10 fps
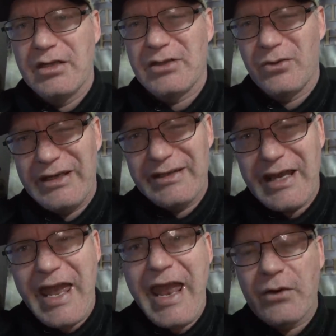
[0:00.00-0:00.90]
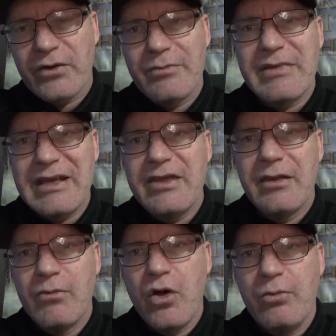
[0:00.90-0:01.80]
so he's angry at me in
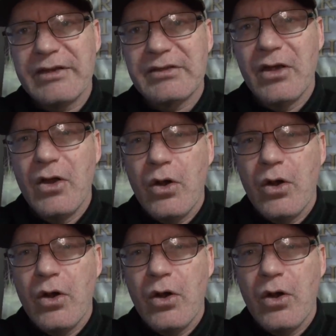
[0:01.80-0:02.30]
the moment,